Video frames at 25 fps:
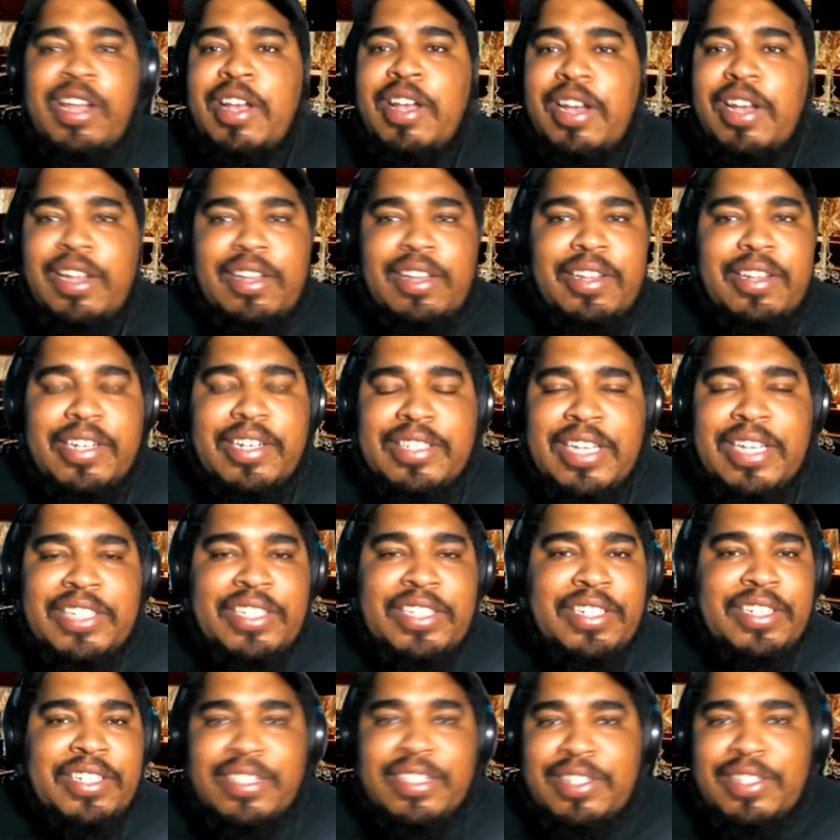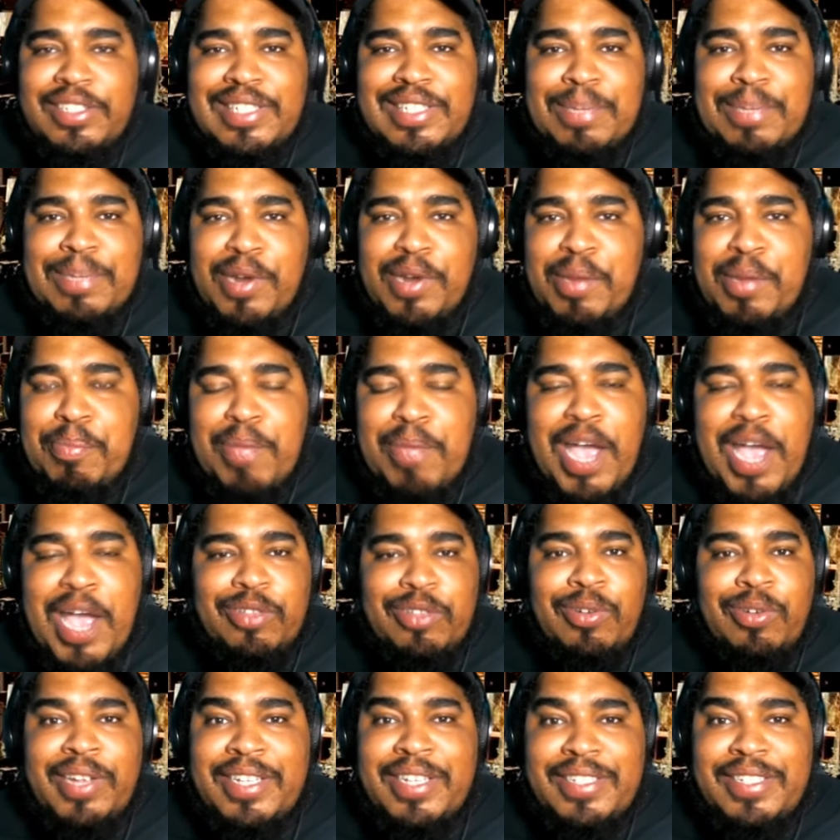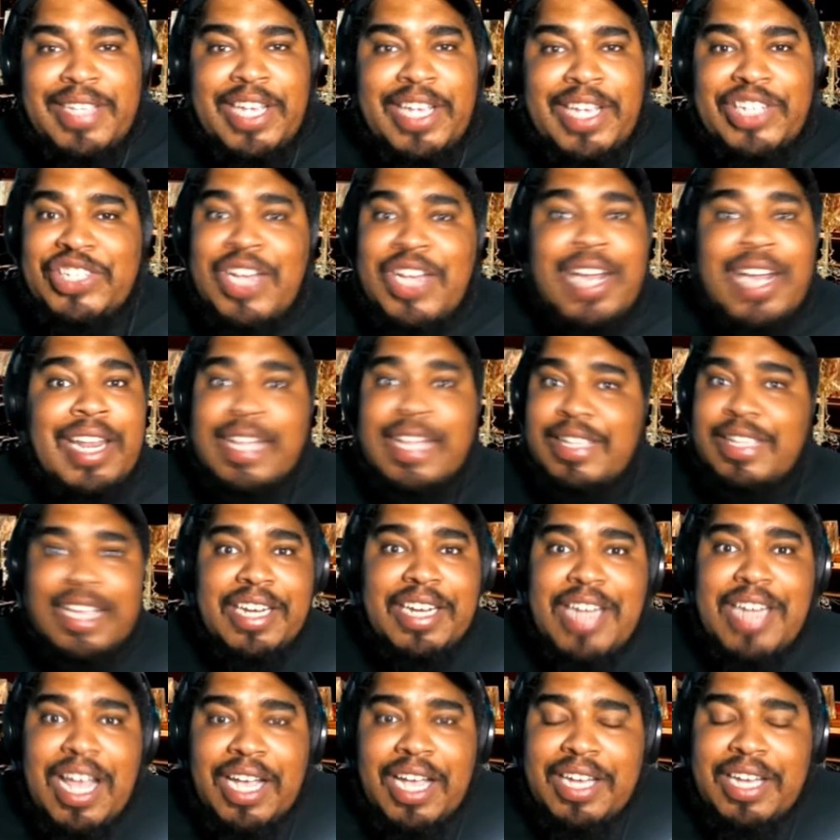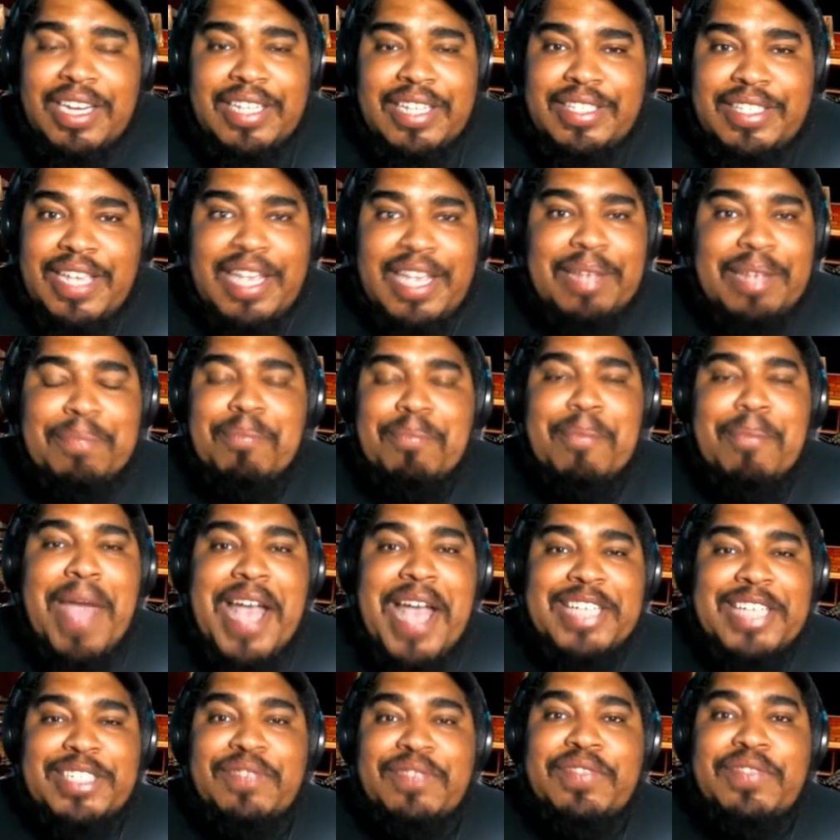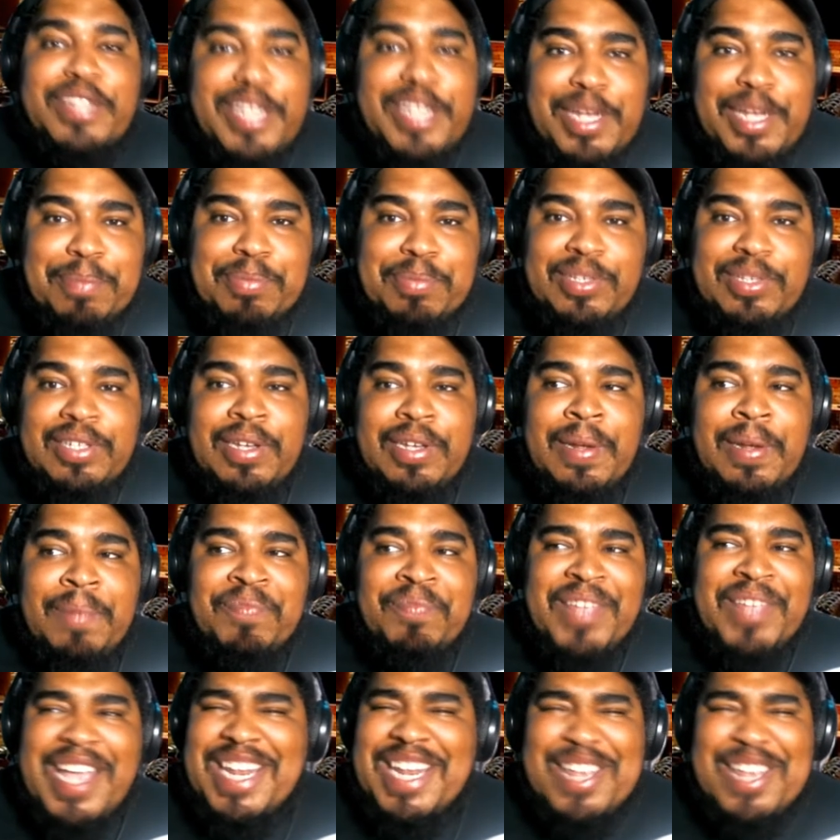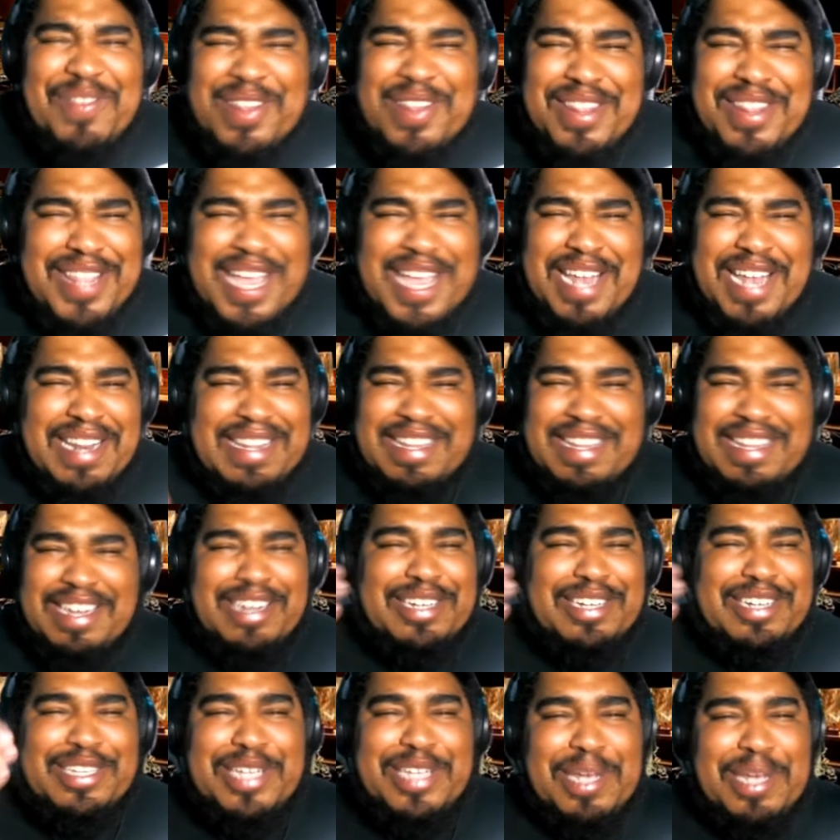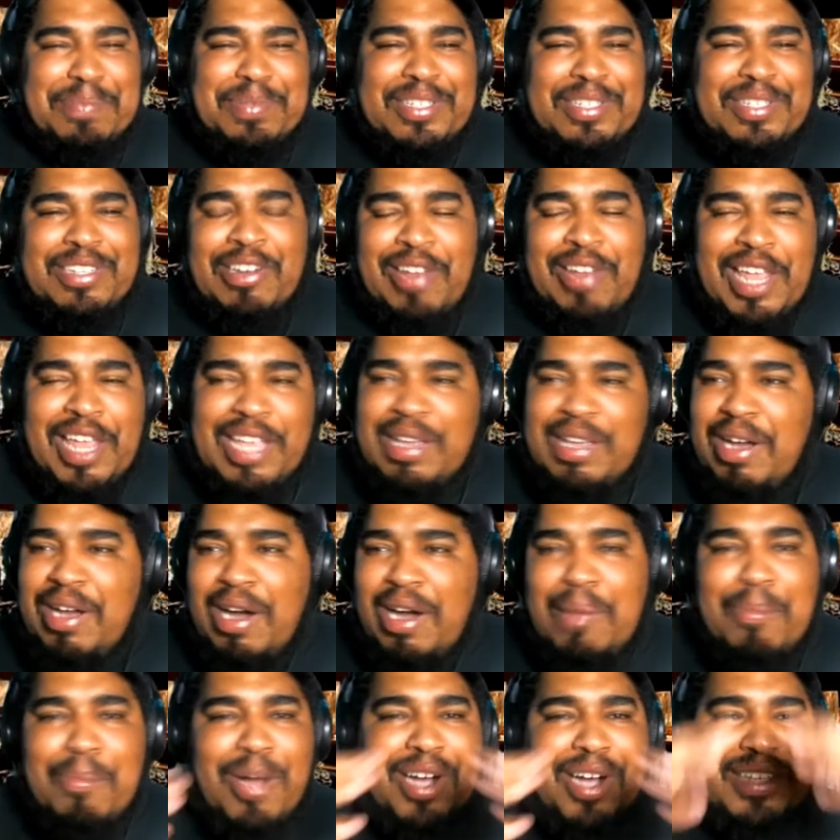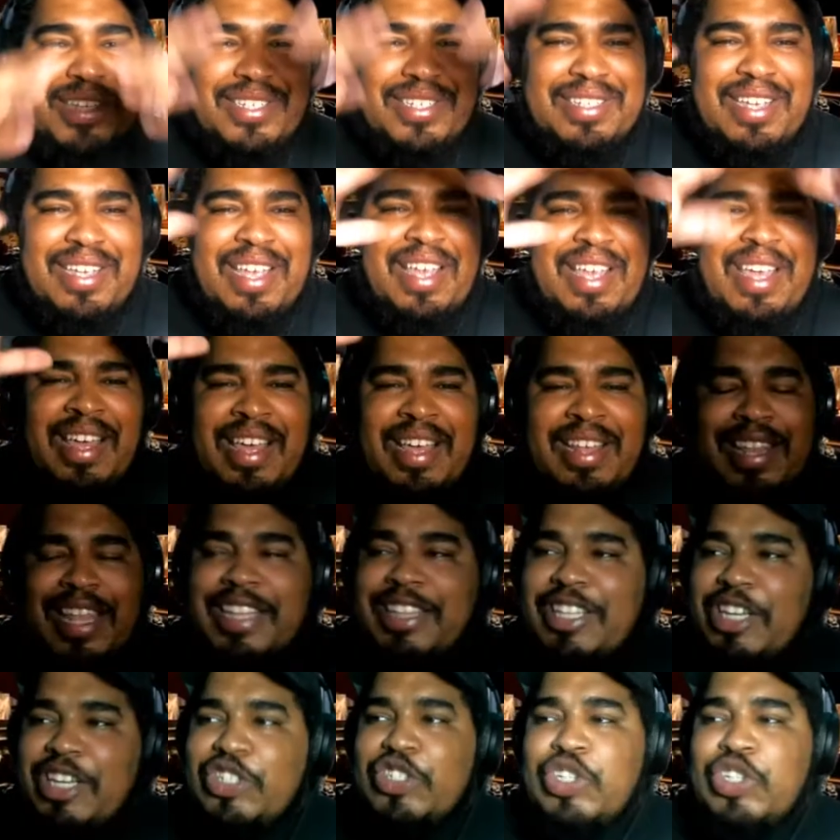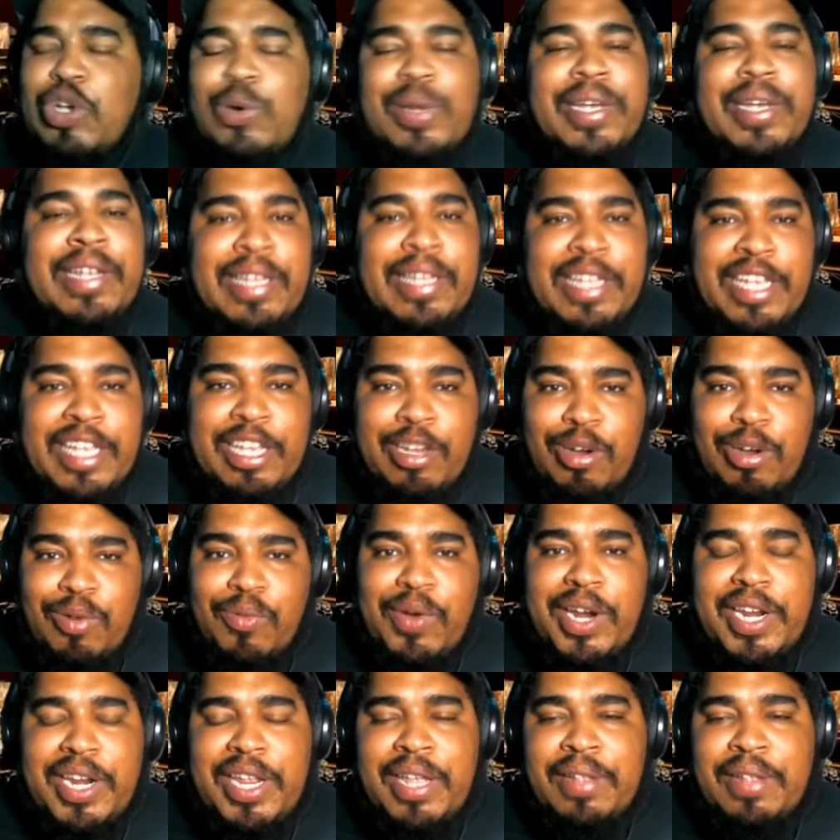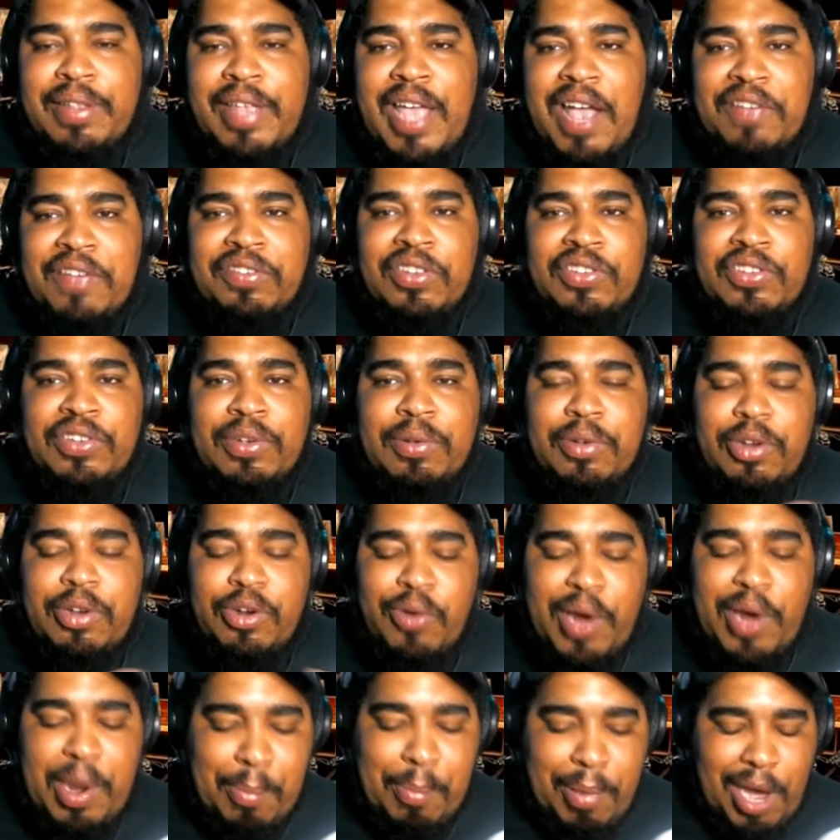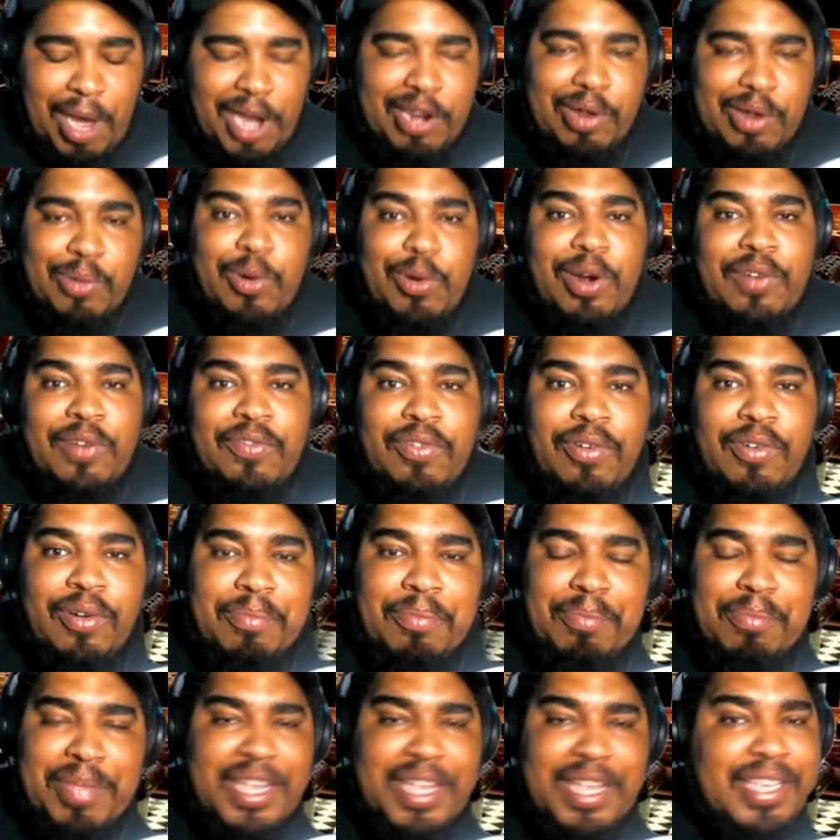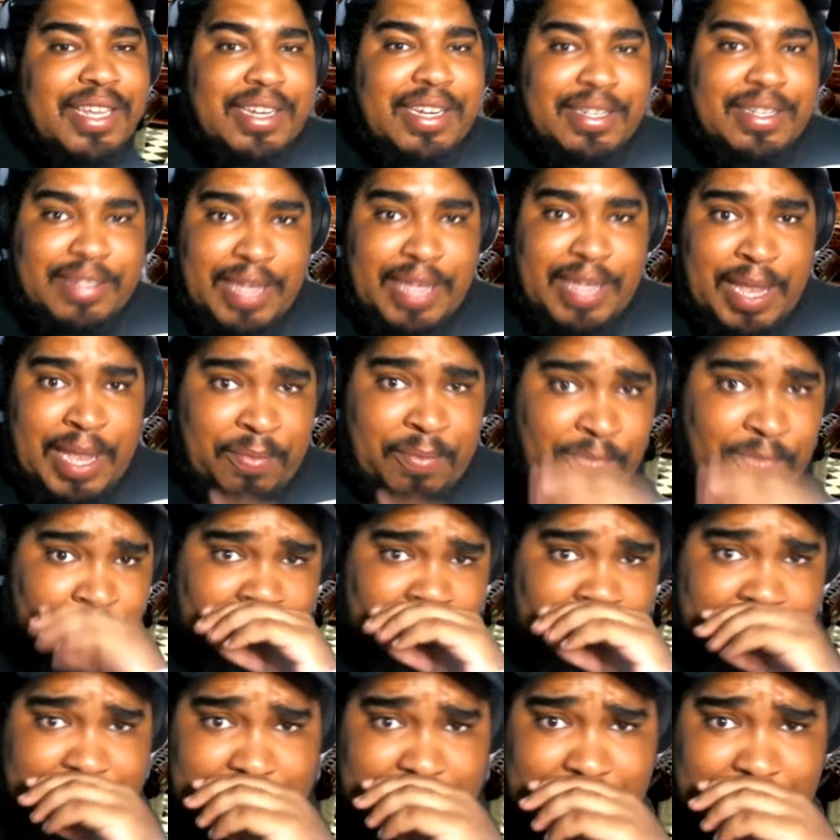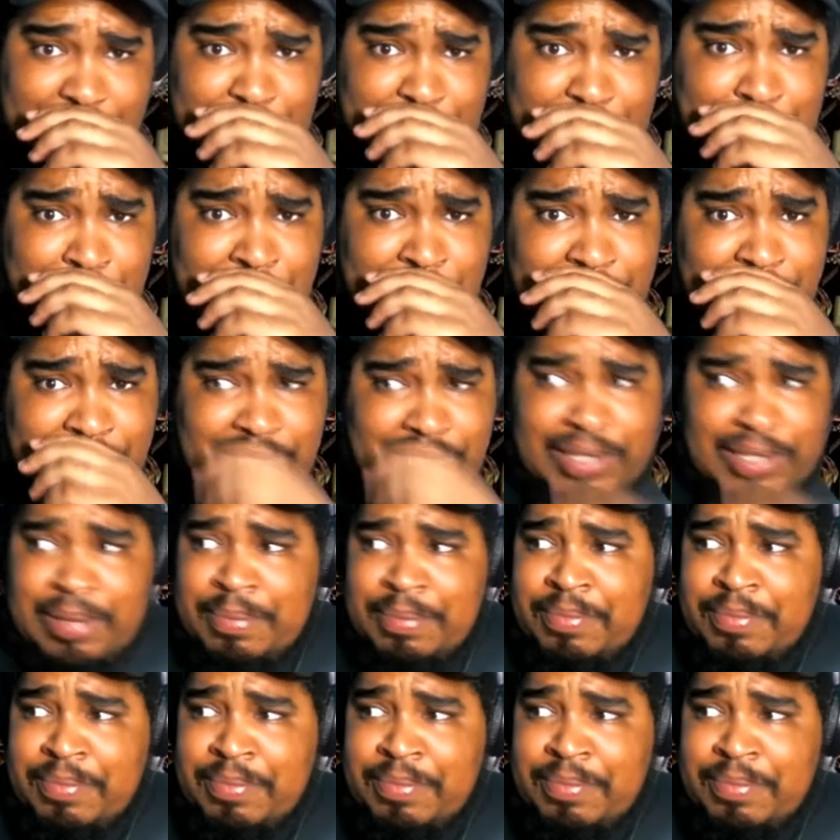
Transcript: looks like she does on Summer Impact or against K Shine. Like, they're not going to take massive dips and even then, their dips are like amongst like they're so elite already. They have such a great body of work for being in this game for a decade plus.